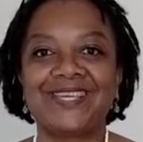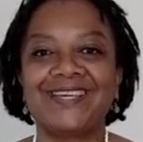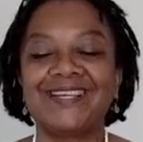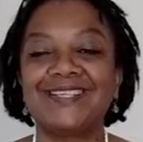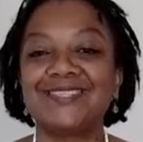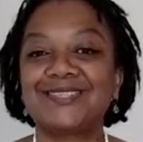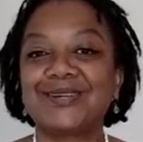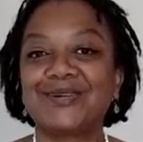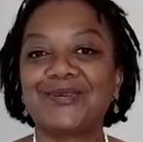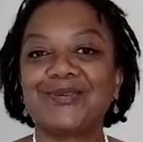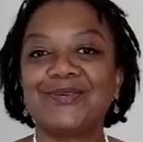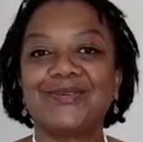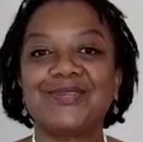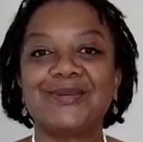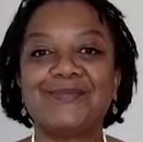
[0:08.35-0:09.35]
So
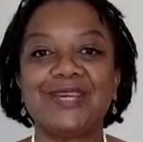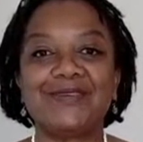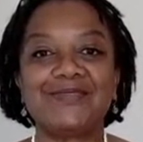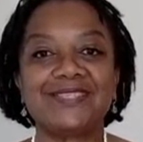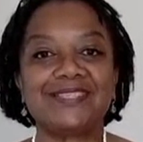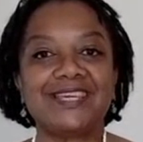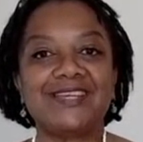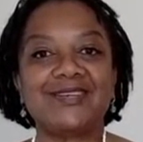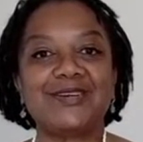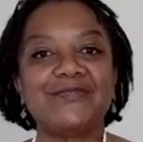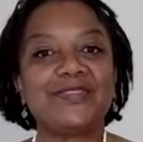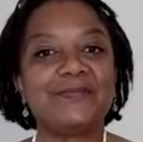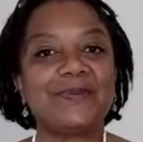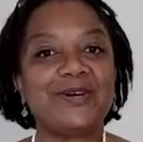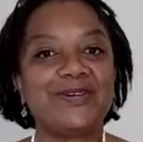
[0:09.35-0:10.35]
you may have seen over the
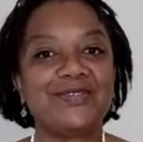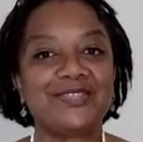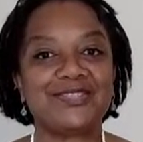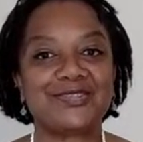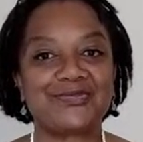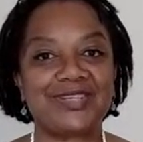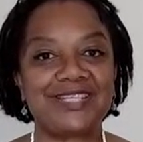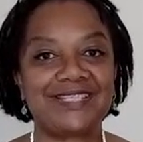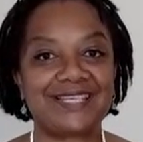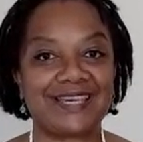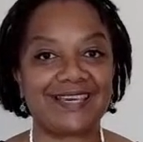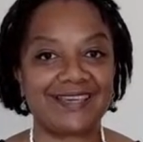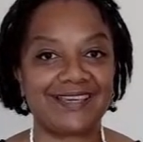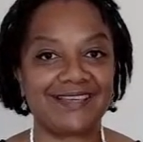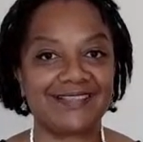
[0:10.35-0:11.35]
past 3
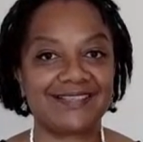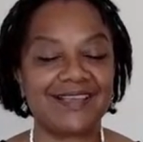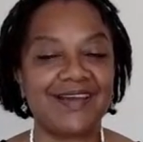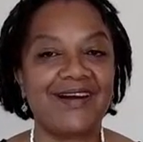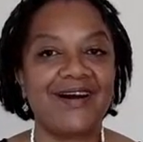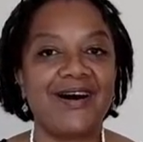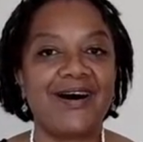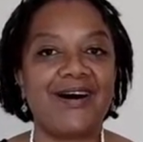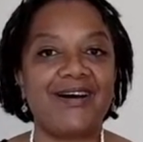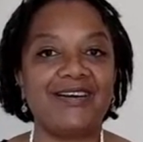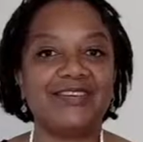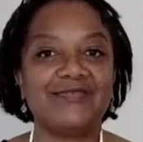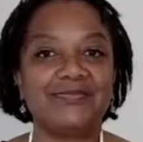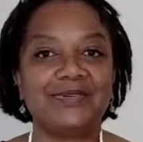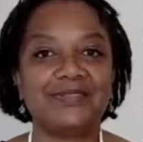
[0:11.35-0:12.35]
days,
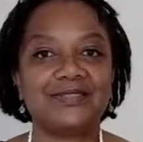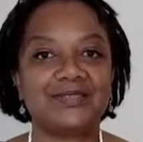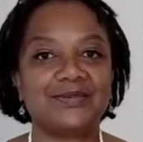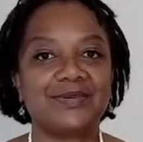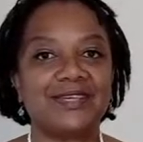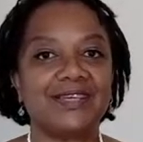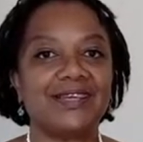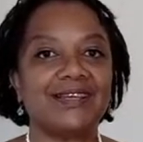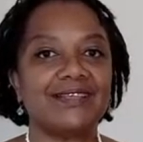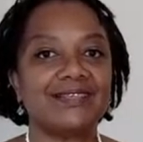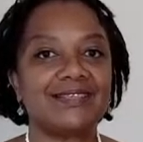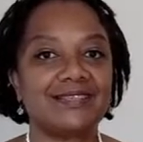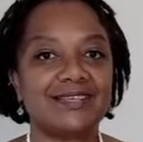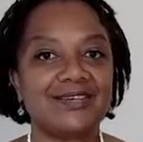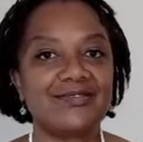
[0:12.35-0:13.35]
I've been doing a
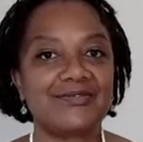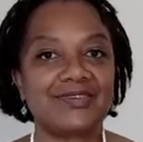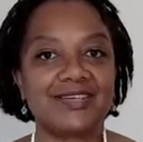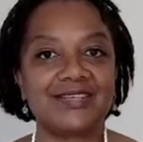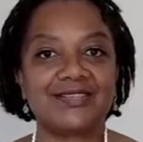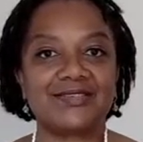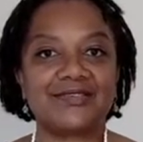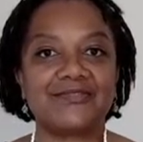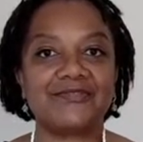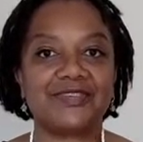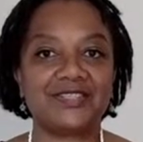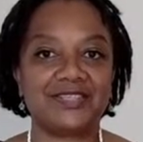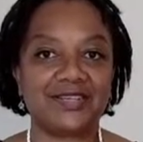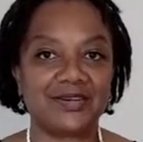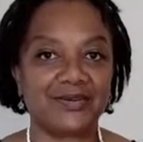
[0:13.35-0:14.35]
series of
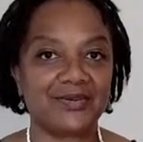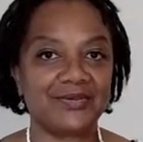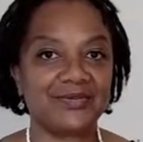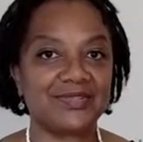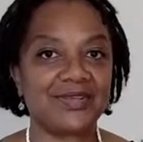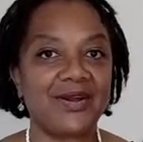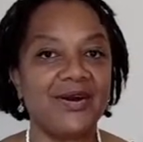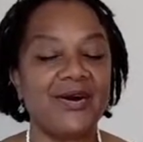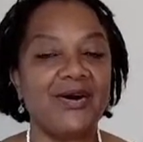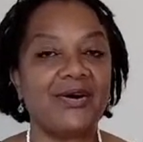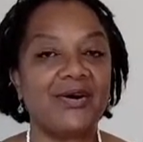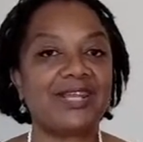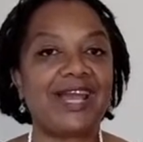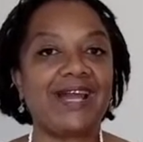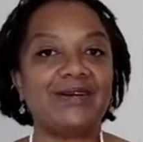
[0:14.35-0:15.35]
videos on
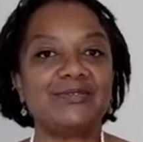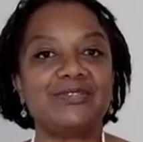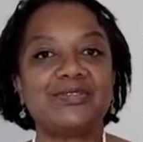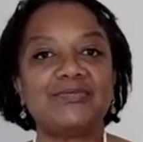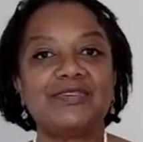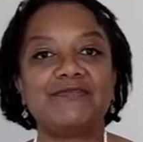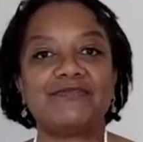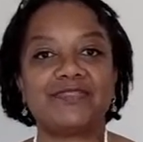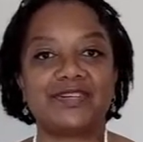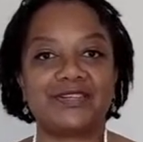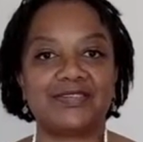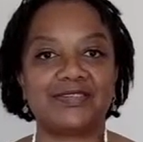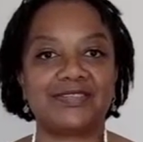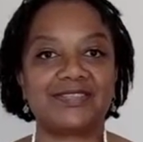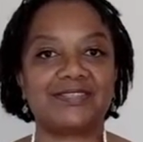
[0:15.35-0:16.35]
how to
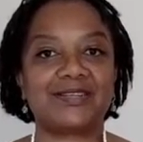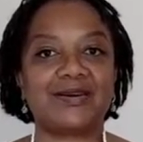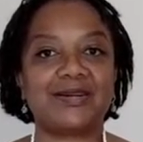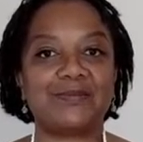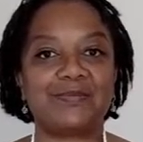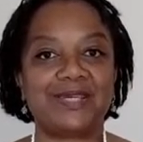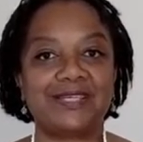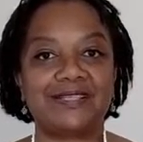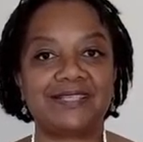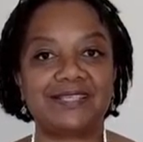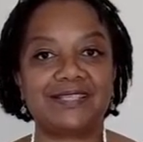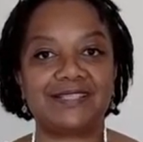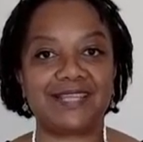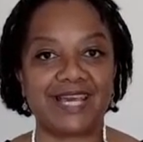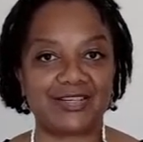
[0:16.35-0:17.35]
reverse diabetes
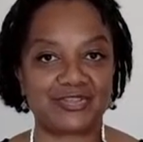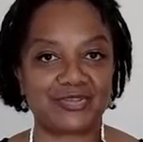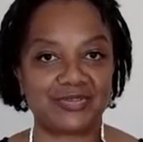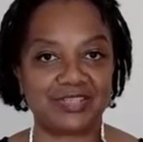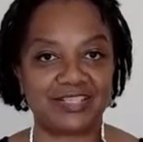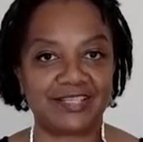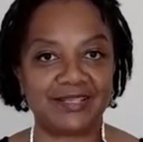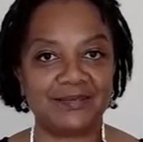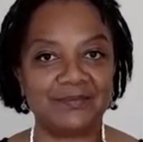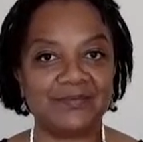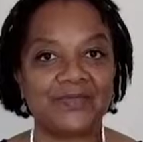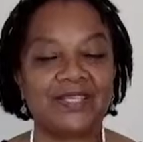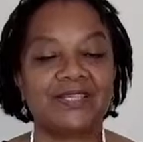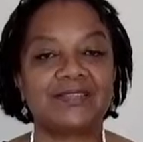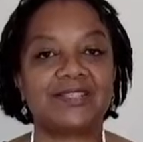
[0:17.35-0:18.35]
naturally,
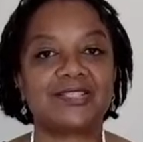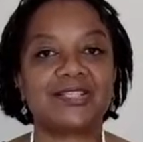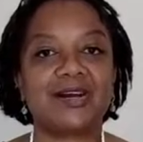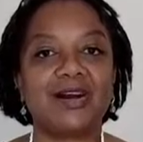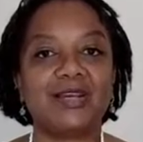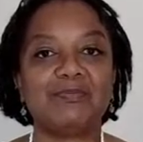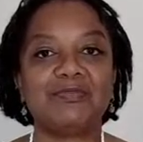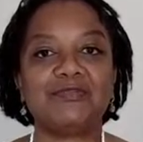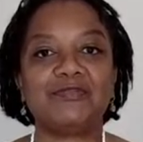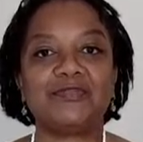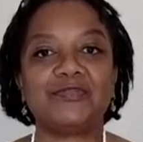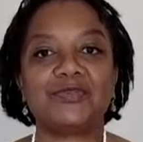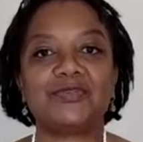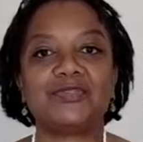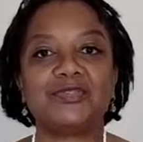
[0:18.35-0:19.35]
the type of
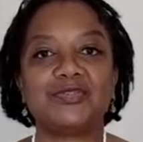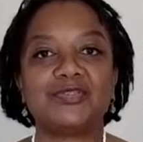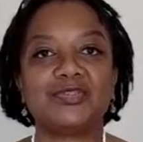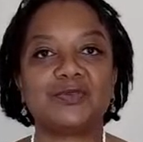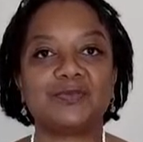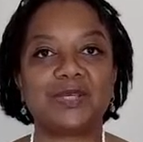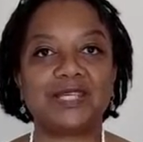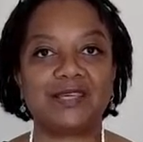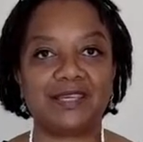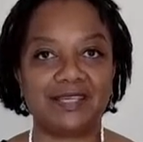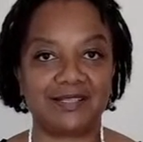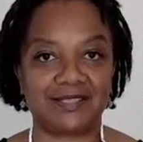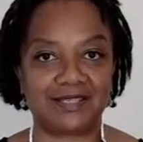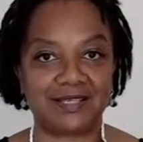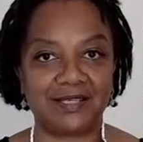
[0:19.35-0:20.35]
foods you should be
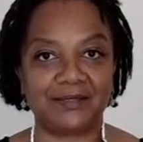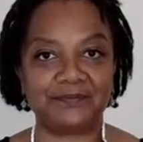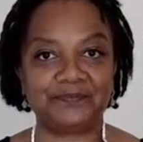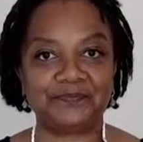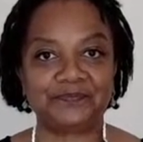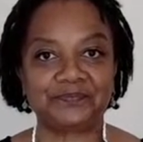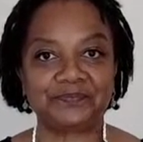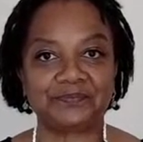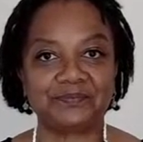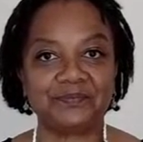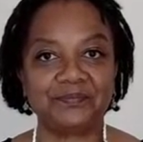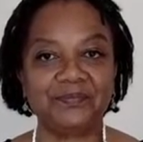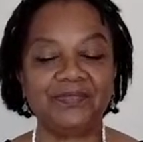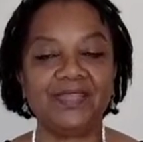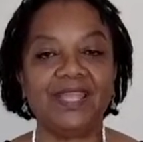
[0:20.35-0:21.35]
eating,
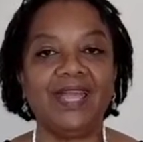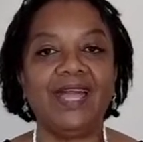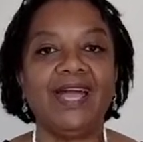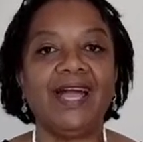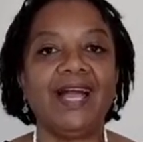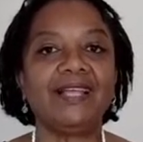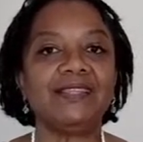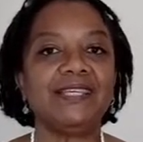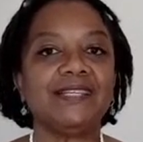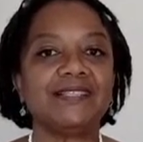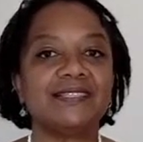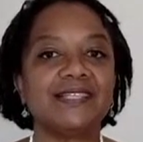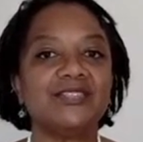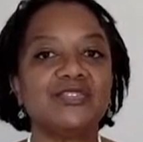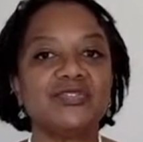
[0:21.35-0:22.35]
and the
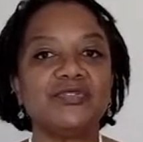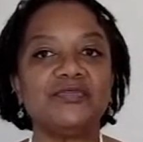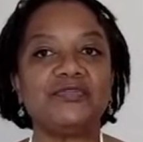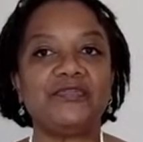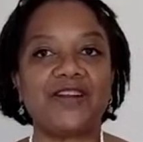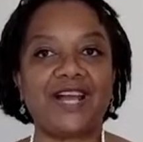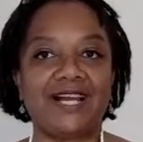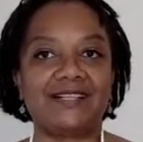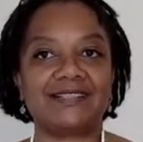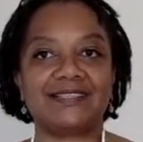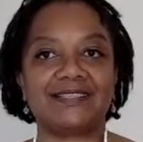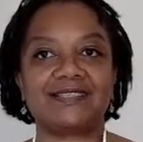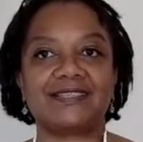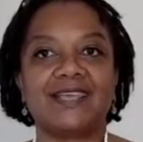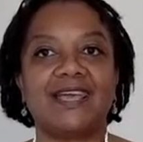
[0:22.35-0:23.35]
essential
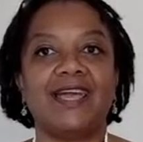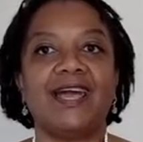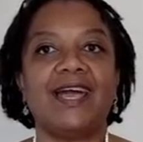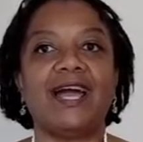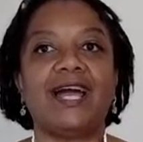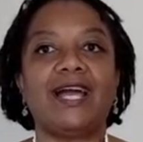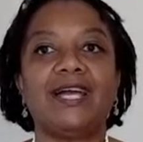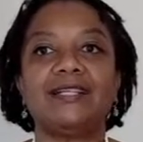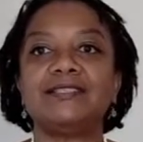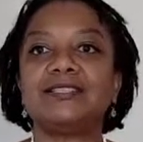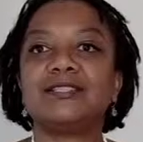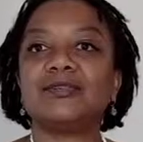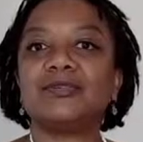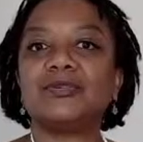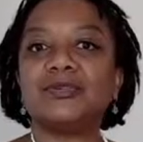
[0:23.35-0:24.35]
fats and
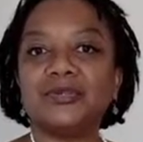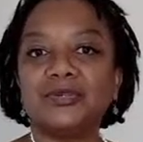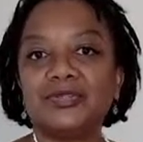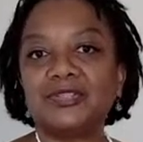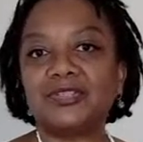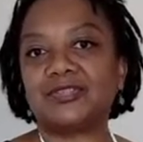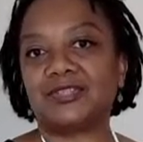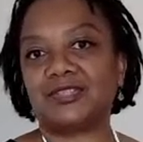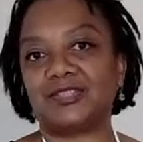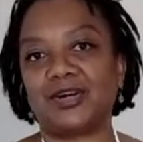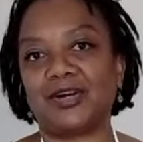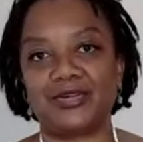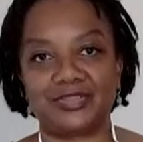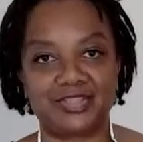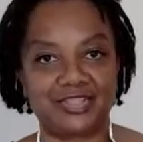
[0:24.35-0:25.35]
good
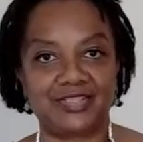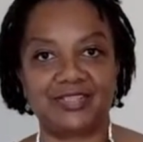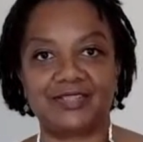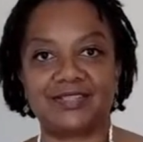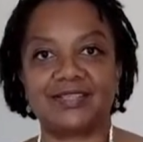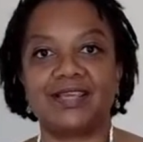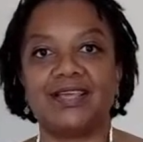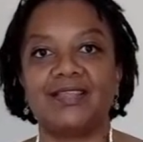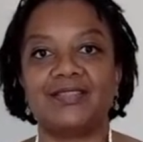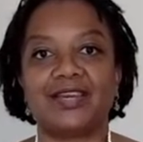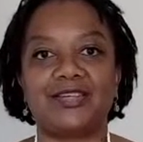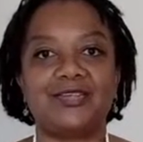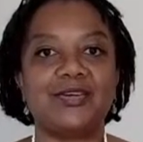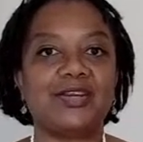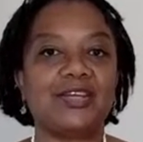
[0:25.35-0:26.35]
starches that
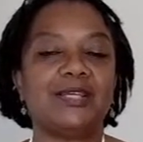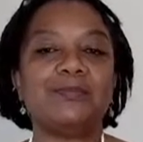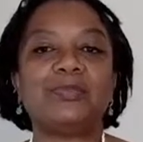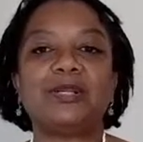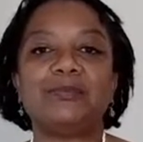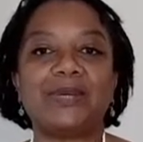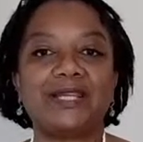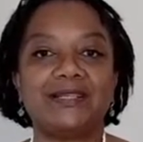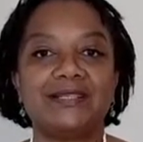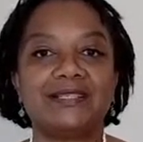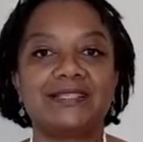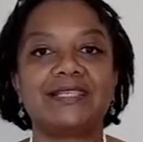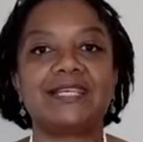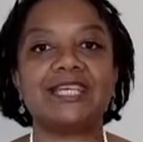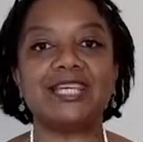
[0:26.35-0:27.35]
you can
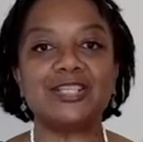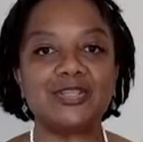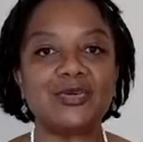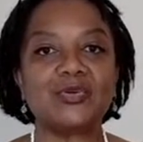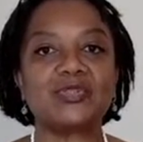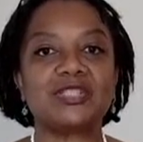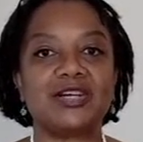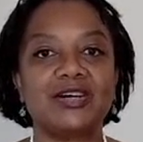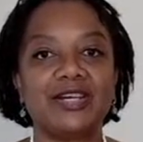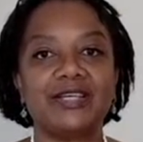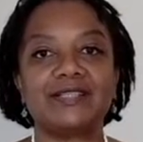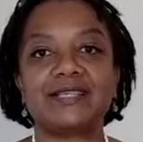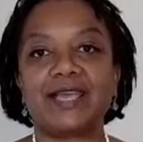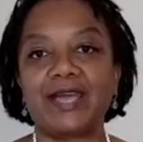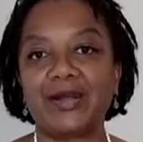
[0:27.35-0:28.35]
implement in your diet
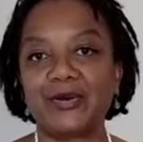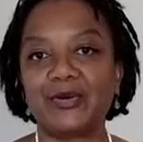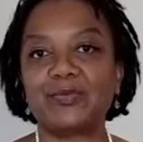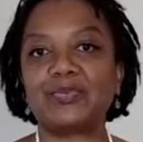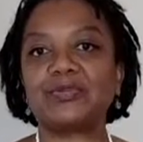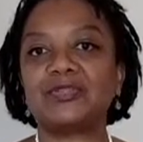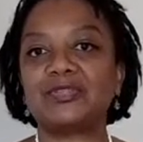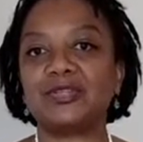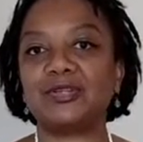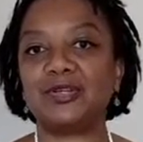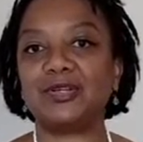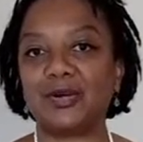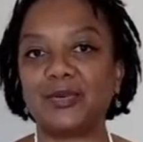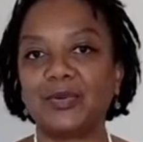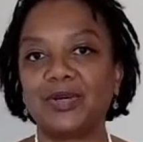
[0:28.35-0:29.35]
to help to
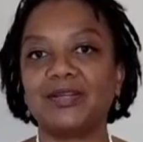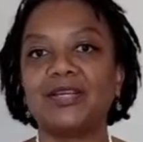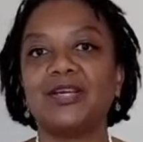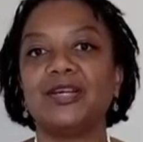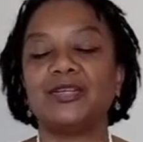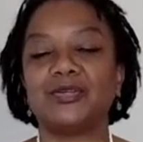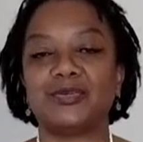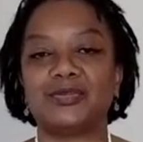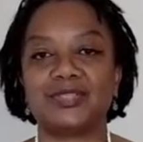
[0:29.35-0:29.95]
lower your